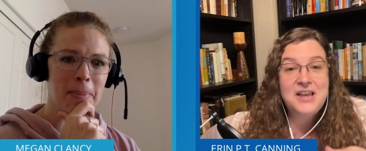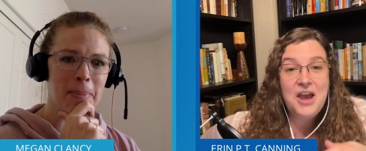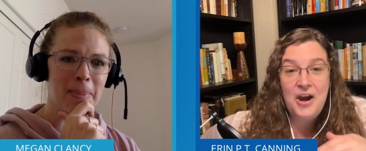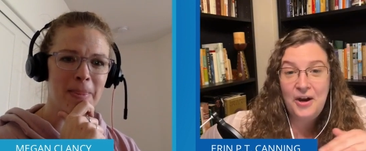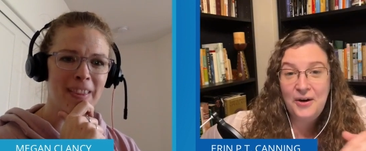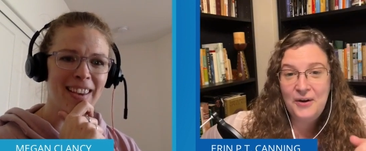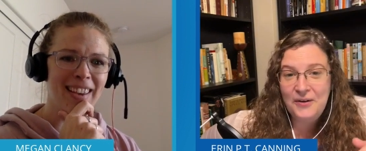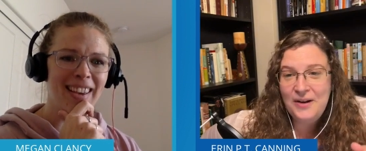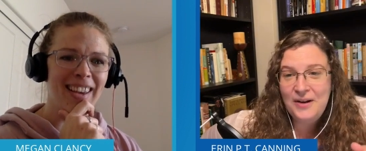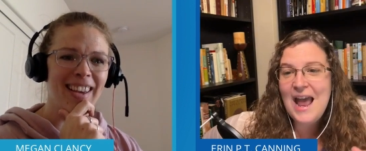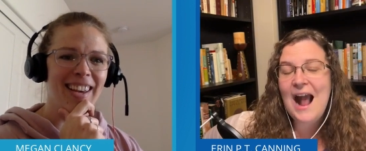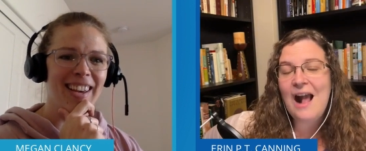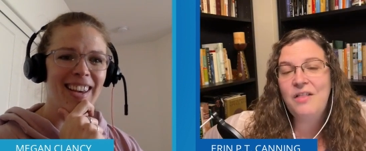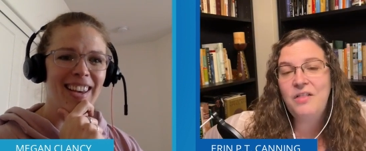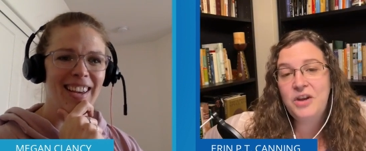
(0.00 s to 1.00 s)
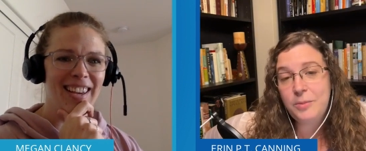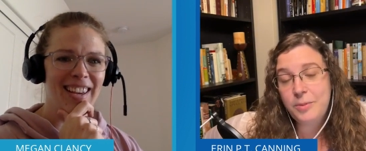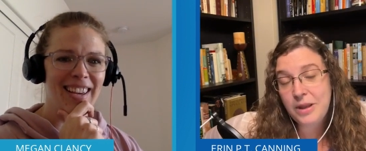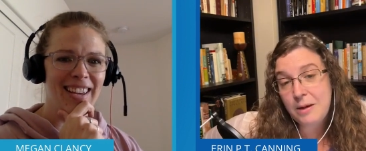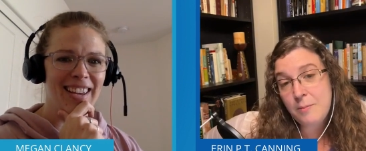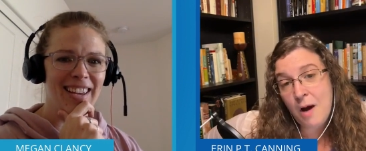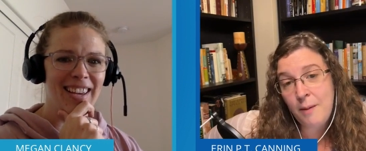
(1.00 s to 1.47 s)
Speaker 1: So and then he'll be
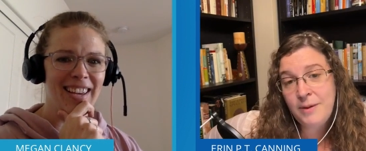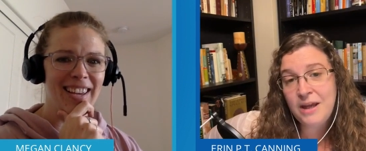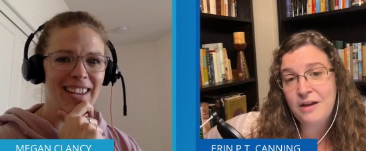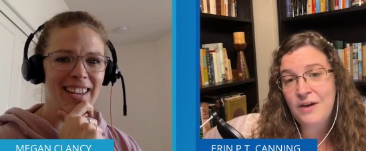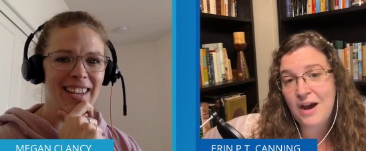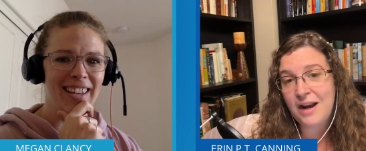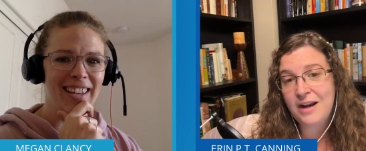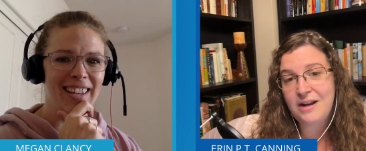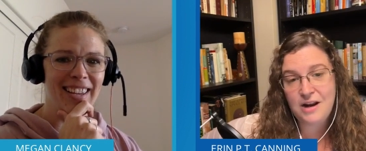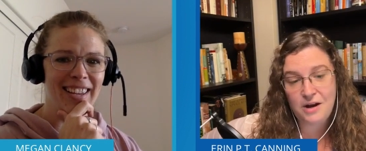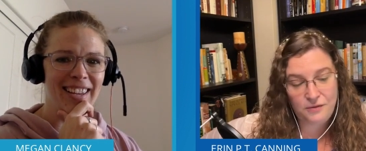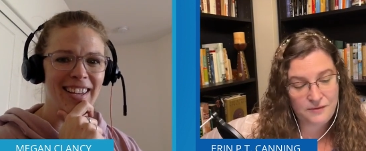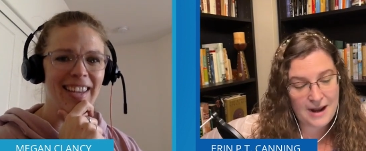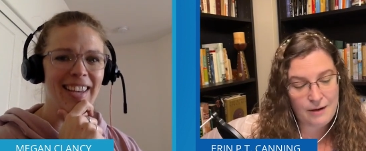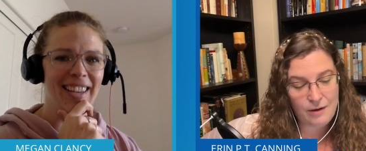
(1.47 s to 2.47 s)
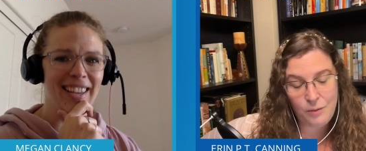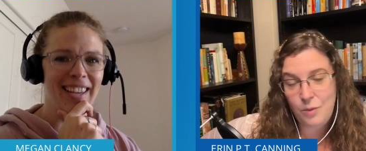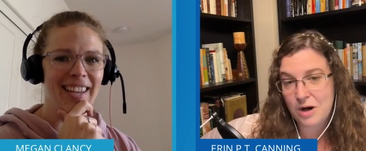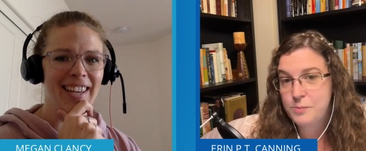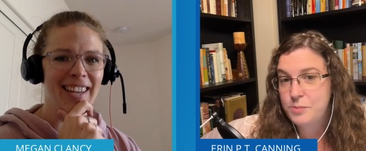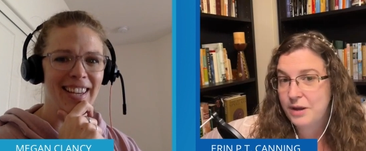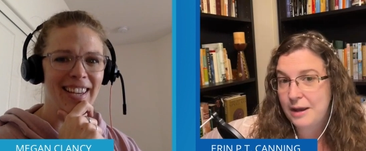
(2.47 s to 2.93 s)
like, Mommy, I've had enough now. I
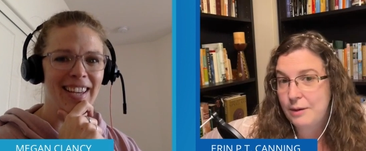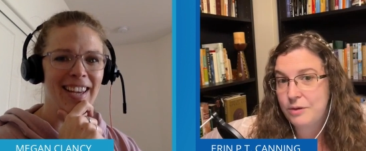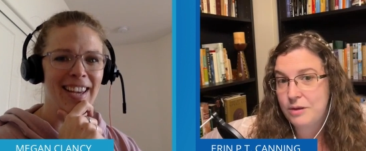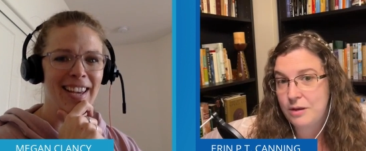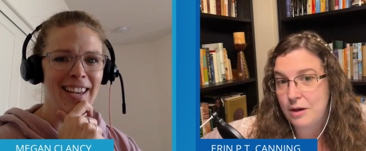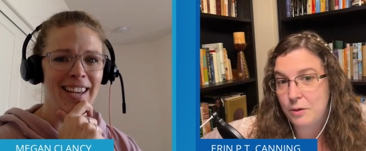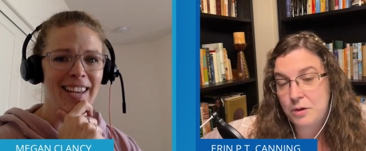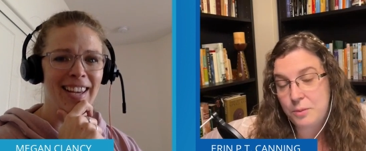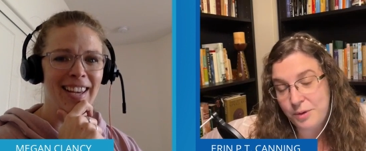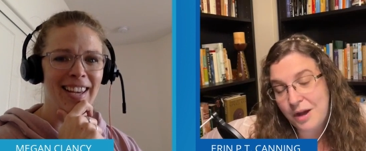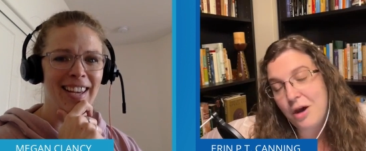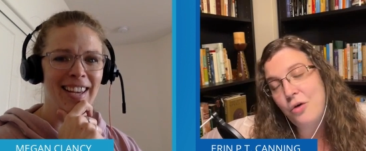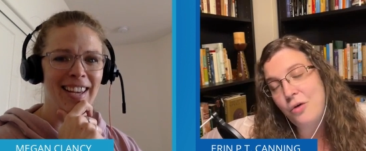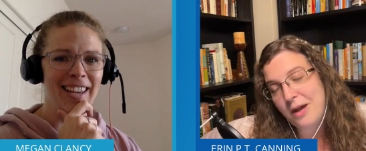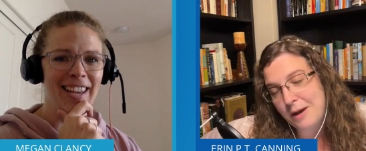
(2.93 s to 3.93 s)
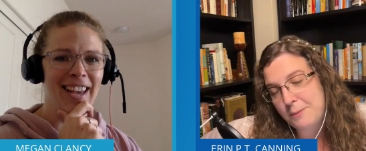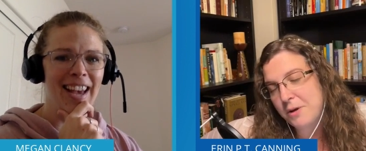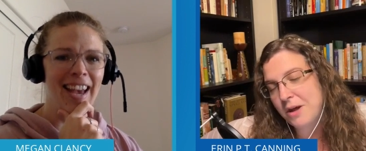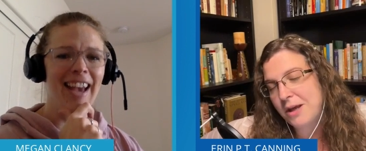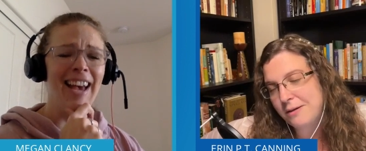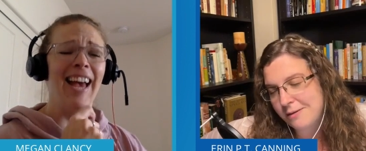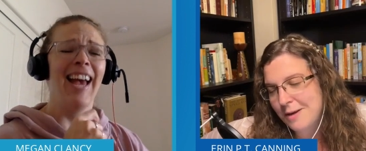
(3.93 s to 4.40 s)
want to play with you. And I'm like, okay,
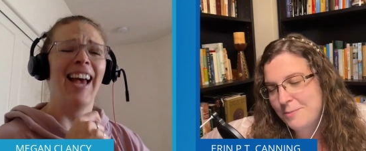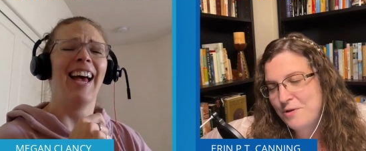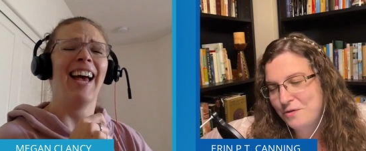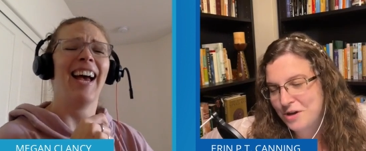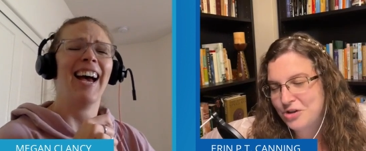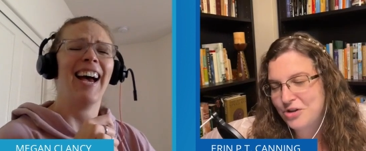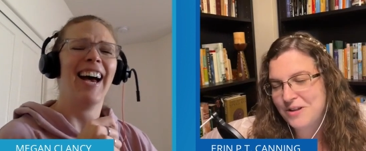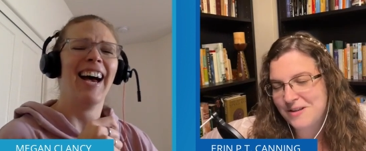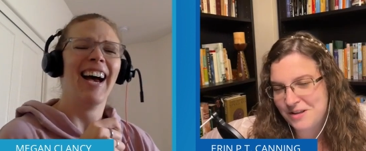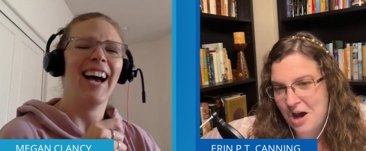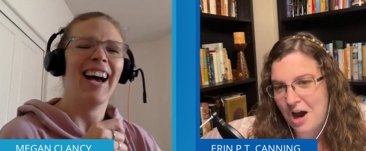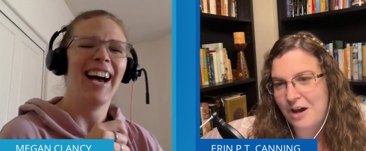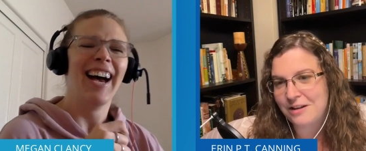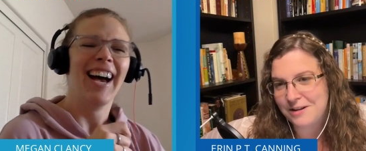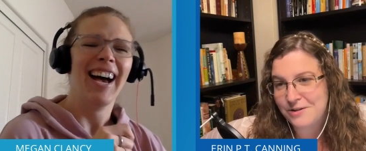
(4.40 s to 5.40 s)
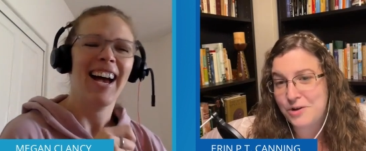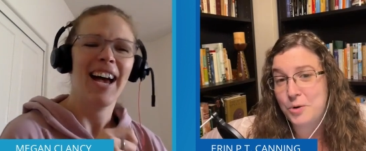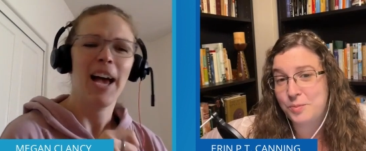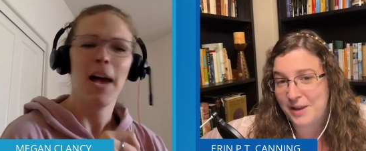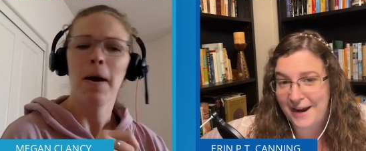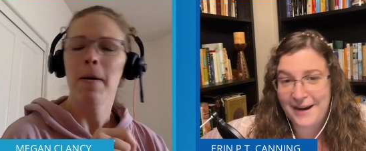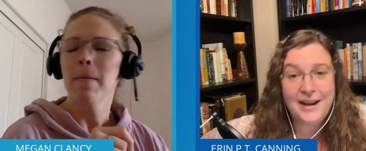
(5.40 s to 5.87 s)
bud, let me finish this thought. Let's go
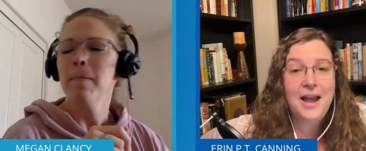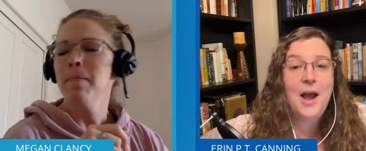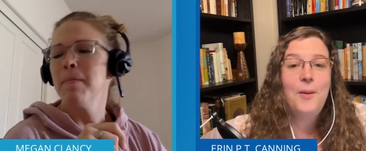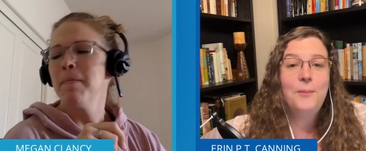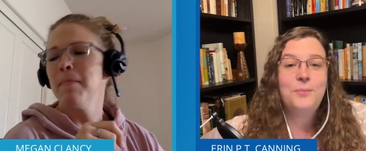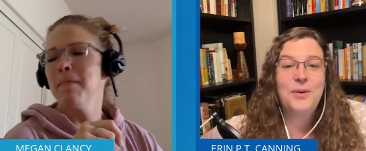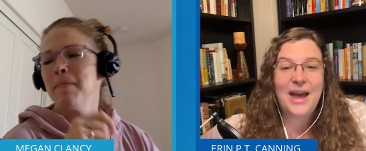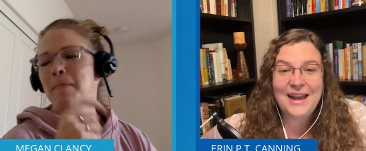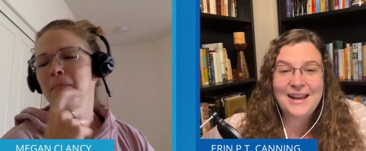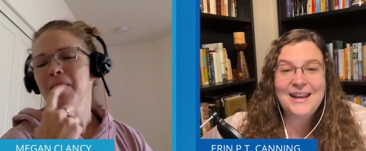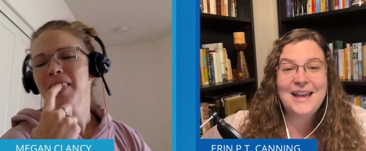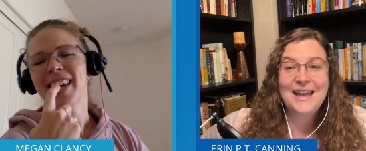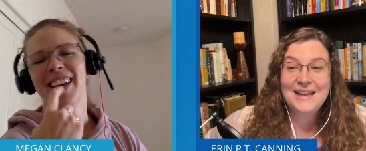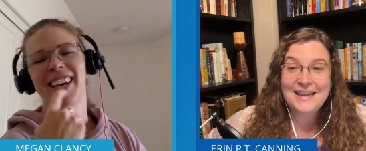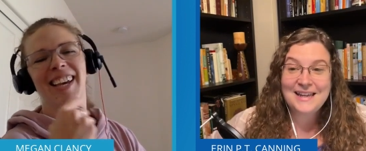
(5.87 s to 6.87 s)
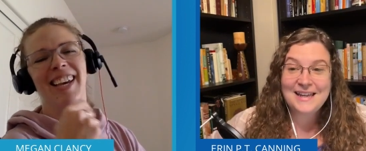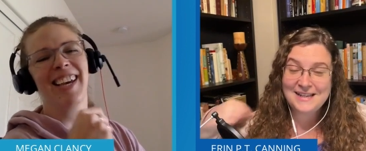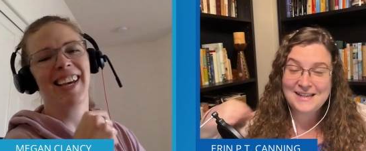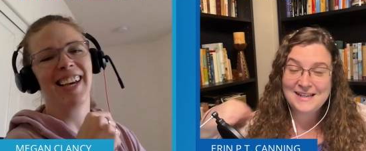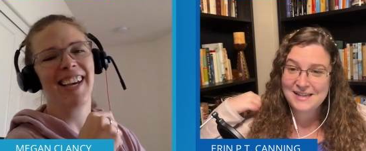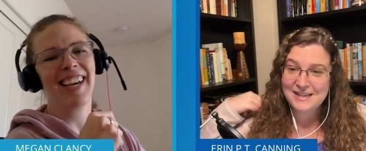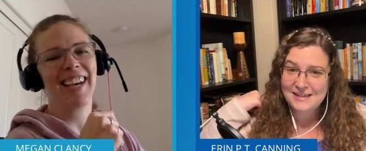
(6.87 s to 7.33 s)
play. But
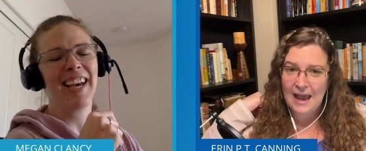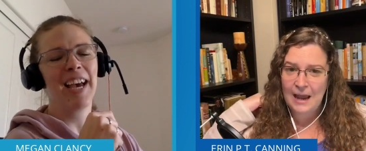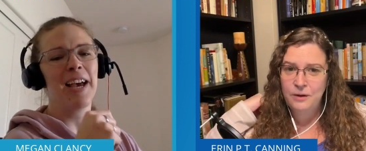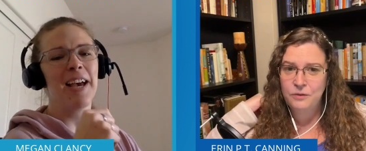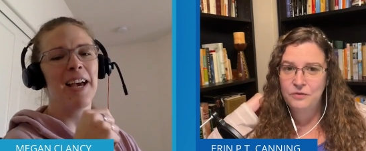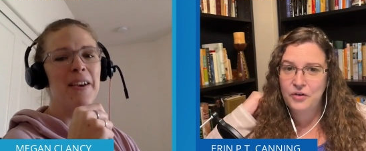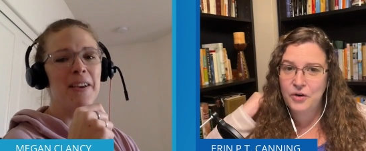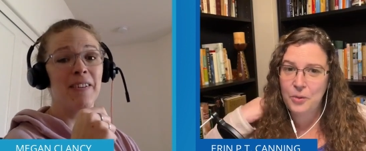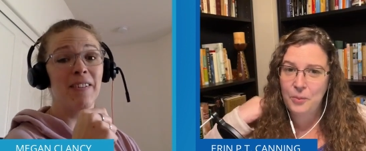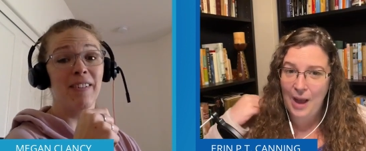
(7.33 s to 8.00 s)
he's content for a